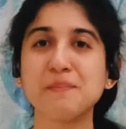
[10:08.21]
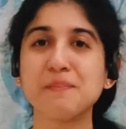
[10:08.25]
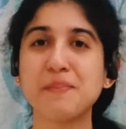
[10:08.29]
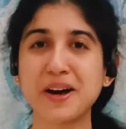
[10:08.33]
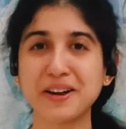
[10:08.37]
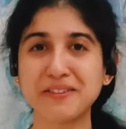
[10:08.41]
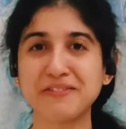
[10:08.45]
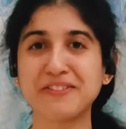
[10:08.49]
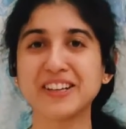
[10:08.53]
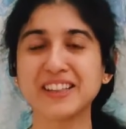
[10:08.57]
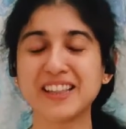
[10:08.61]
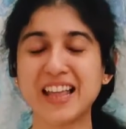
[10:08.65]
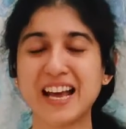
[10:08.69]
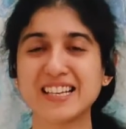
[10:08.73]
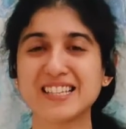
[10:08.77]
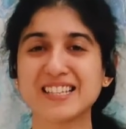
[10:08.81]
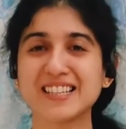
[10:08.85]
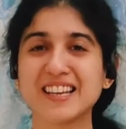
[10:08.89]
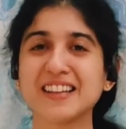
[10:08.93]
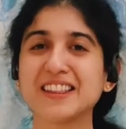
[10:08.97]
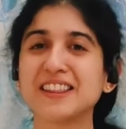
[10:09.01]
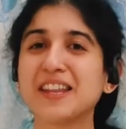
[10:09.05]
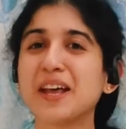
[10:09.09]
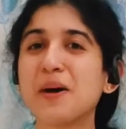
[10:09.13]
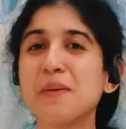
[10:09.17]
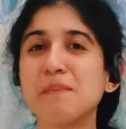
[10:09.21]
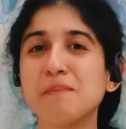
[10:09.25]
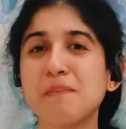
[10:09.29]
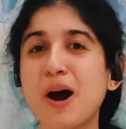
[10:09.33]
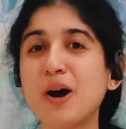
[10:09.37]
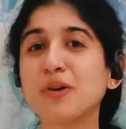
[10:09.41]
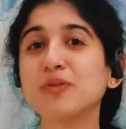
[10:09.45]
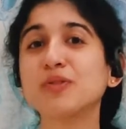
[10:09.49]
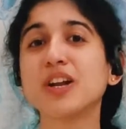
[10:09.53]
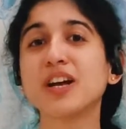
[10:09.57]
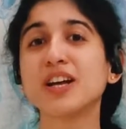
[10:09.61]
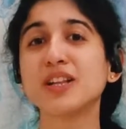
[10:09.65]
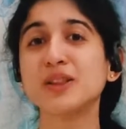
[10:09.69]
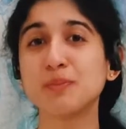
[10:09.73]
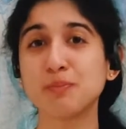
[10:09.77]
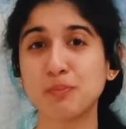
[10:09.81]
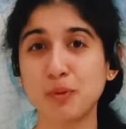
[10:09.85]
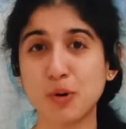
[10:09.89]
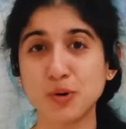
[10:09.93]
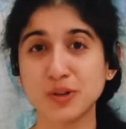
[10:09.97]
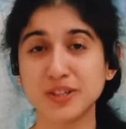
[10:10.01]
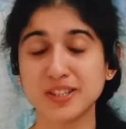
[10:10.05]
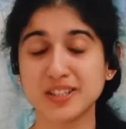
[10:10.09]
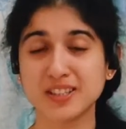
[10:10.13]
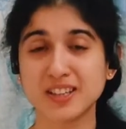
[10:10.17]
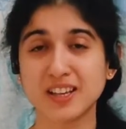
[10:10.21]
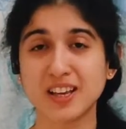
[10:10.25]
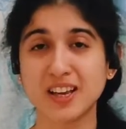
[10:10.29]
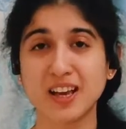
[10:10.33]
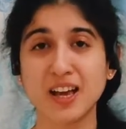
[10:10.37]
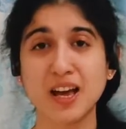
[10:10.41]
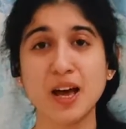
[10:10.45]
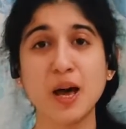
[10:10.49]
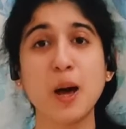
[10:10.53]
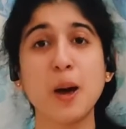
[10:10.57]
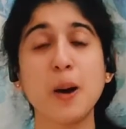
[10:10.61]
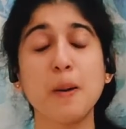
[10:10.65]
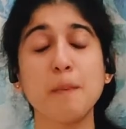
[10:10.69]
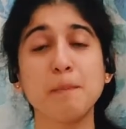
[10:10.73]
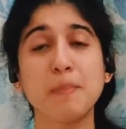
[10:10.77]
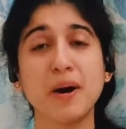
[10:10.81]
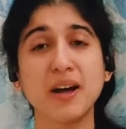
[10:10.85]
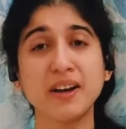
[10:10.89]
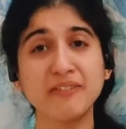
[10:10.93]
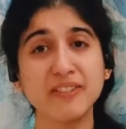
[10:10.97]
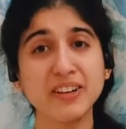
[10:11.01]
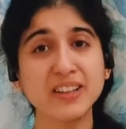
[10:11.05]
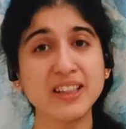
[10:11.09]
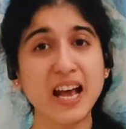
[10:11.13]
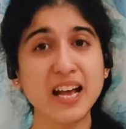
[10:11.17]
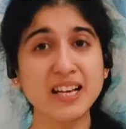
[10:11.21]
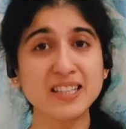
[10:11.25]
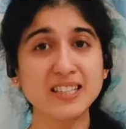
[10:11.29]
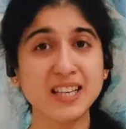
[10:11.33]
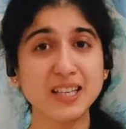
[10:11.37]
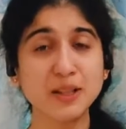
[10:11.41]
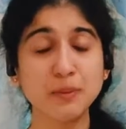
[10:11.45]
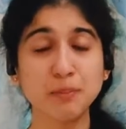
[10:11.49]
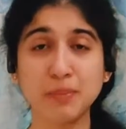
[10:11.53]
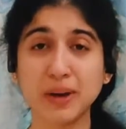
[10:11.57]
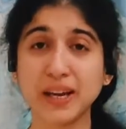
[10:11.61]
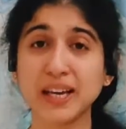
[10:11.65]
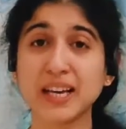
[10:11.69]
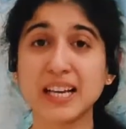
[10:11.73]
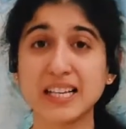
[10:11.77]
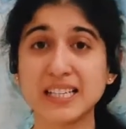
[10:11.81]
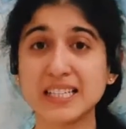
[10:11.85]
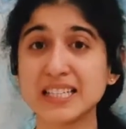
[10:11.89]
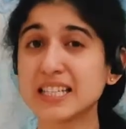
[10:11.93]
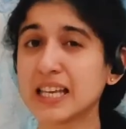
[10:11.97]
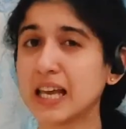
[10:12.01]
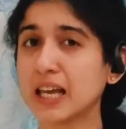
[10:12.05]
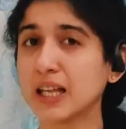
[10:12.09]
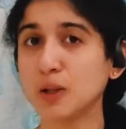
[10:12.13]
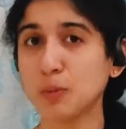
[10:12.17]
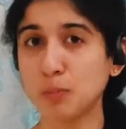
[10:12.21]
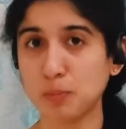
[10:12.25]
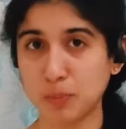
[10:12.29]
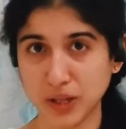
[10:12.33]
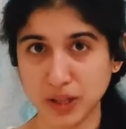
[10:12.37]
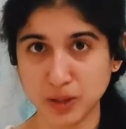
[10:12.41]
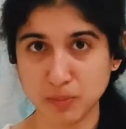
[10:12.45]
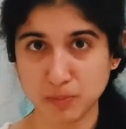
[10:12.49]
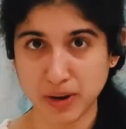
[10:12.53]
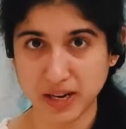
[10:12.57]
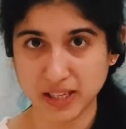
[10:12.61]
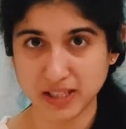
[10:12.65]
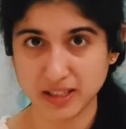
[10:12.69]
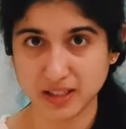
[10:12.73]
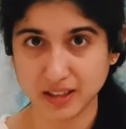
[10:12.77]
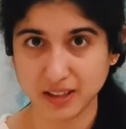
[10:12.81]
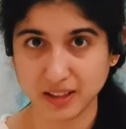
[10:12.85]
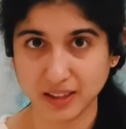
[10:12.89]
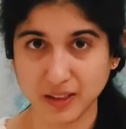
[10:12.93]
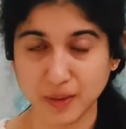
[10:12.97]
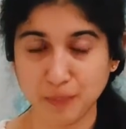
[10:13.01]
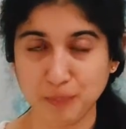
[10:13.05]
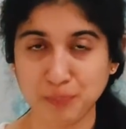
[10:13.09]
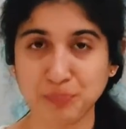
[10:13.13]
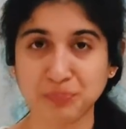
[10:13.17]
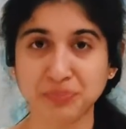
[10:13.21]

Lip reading: Parvatasan, mountain pose. Parvatasan begins in Padmasana.